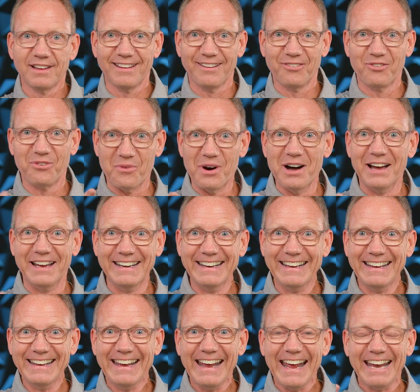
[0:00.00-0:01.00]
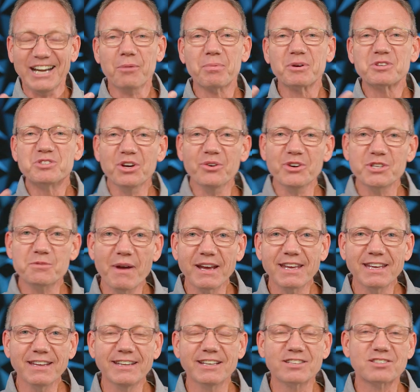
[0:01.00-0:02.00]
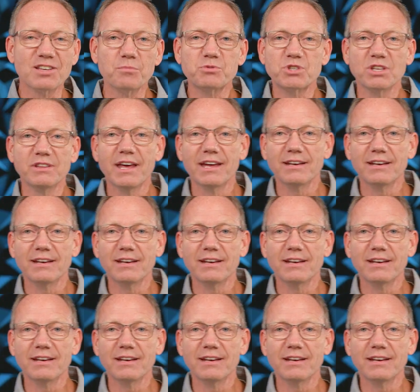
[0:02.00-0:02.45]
one. And number two, he's making the assumption